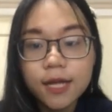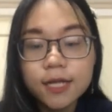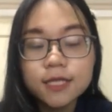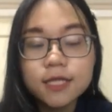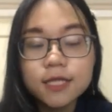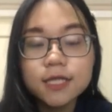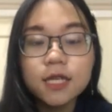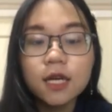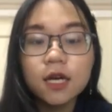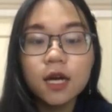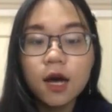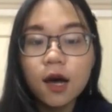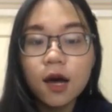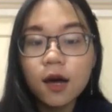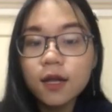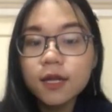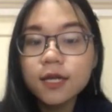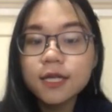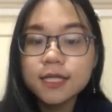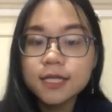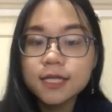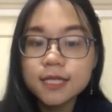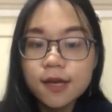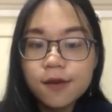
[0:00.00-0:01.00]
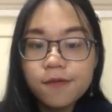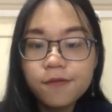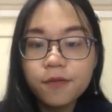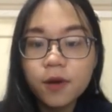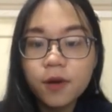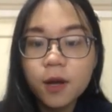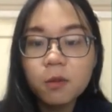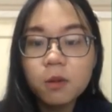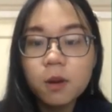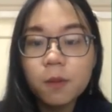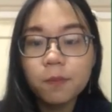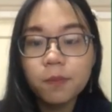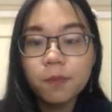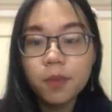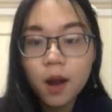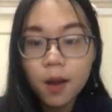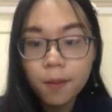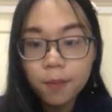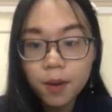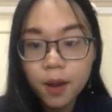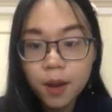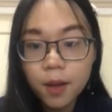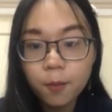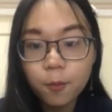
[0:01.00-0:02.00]
The cognitive of the
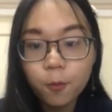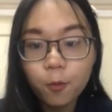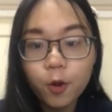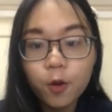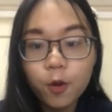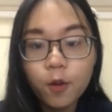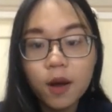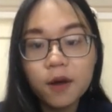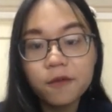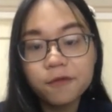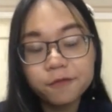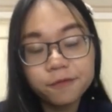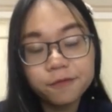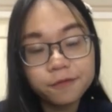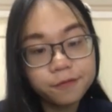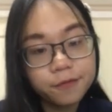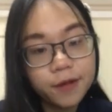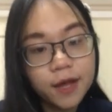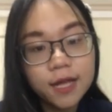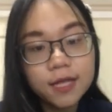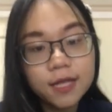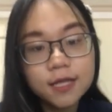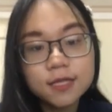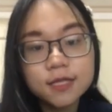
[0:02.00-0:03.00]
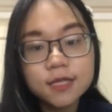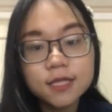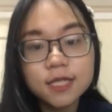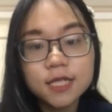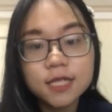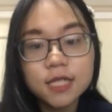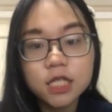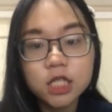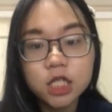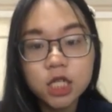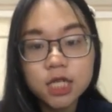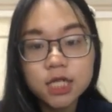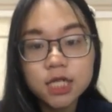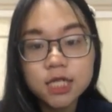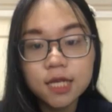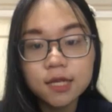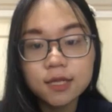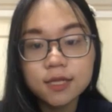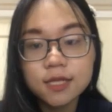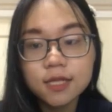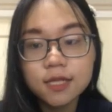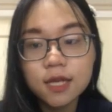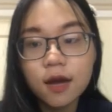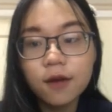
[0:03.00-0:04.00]
problem will affect the
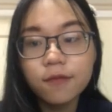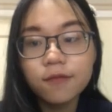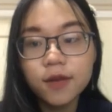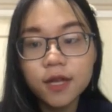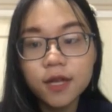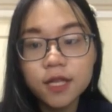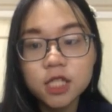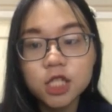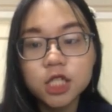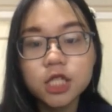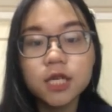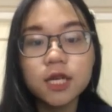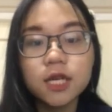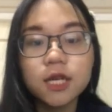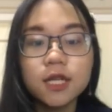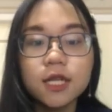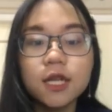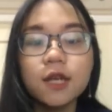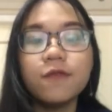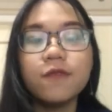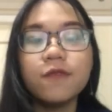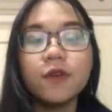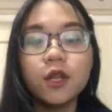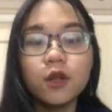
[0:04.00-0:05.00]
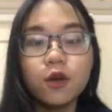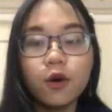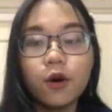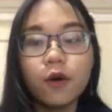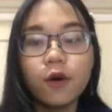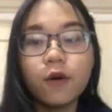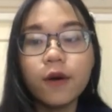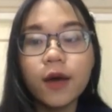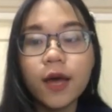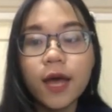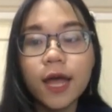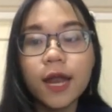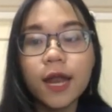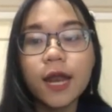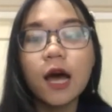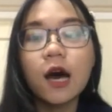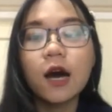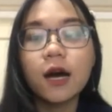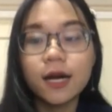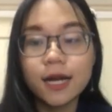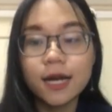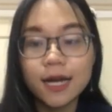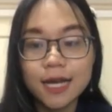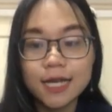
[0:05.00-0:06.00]
decisions of each individual and
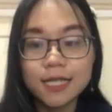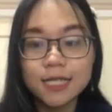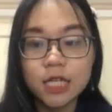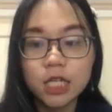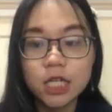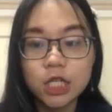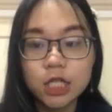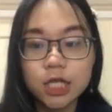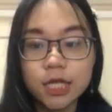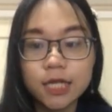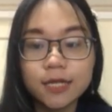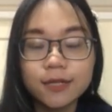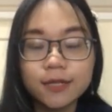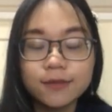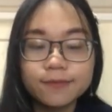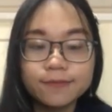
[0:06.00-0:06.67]
organization.